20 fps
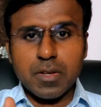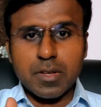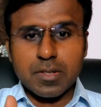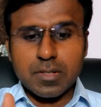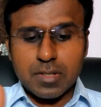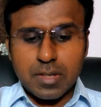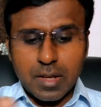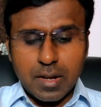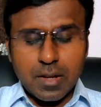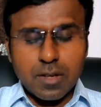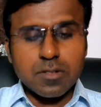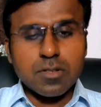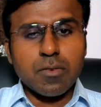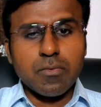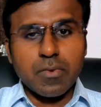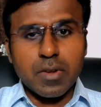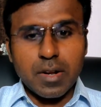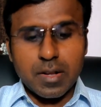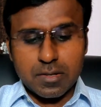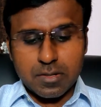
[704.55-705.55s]
a series
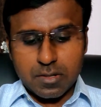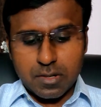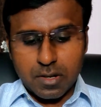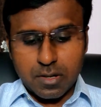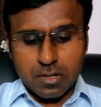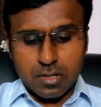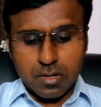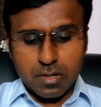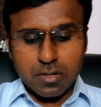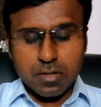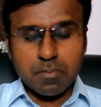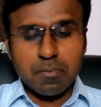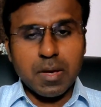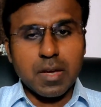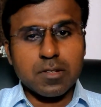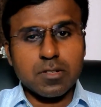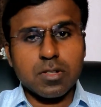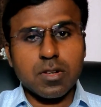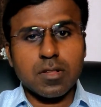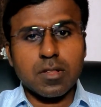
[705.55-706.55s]
of illustrations
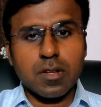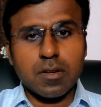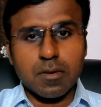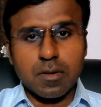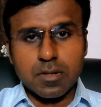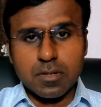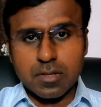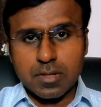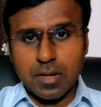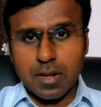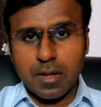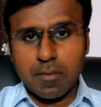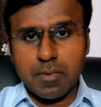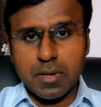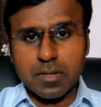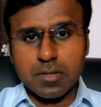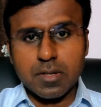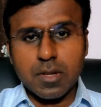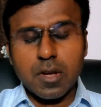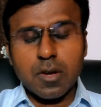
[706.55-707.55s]
based on the
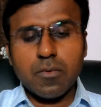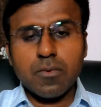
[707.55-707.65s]
syllabus